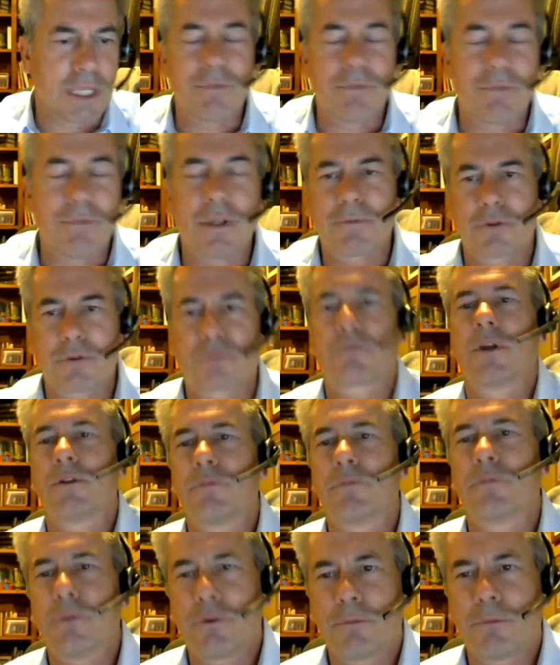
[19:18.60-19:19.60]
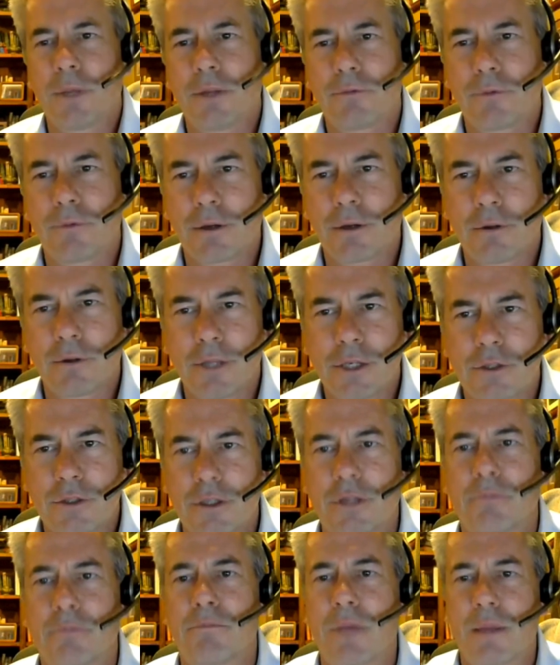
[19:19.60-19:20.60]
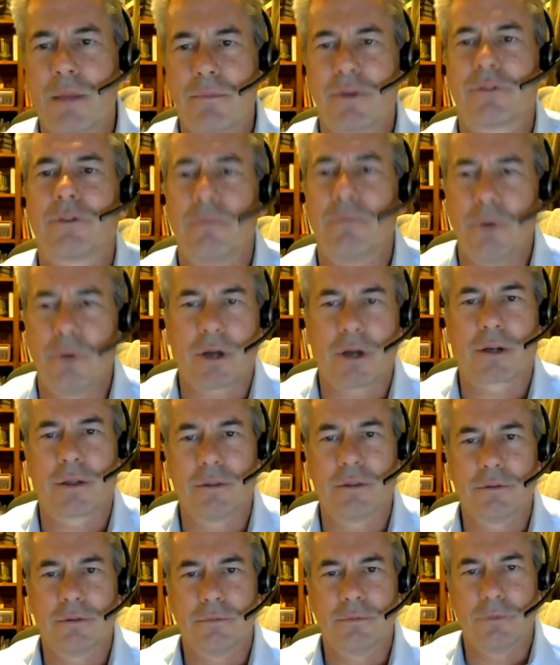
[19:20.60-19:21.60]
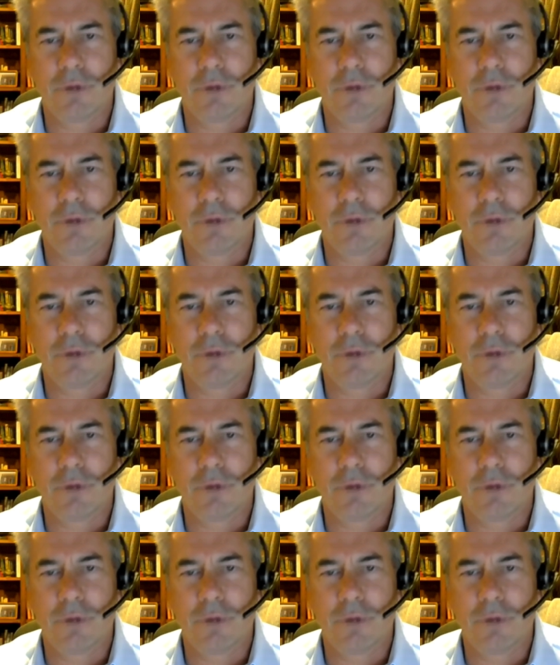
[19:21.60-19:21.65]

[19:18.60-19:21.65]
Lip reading: even if it's principles-based regulation, it may miss the mark.